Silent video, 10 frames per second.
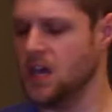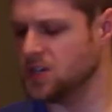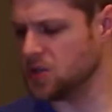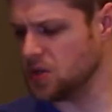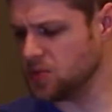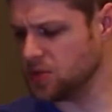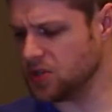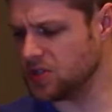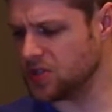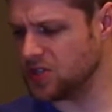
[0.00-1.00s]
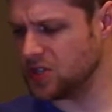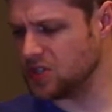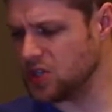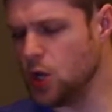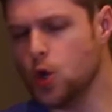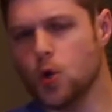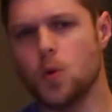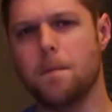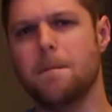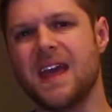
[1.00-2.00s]
So those were the
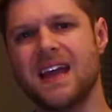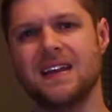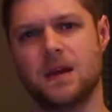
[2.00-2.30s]
2 main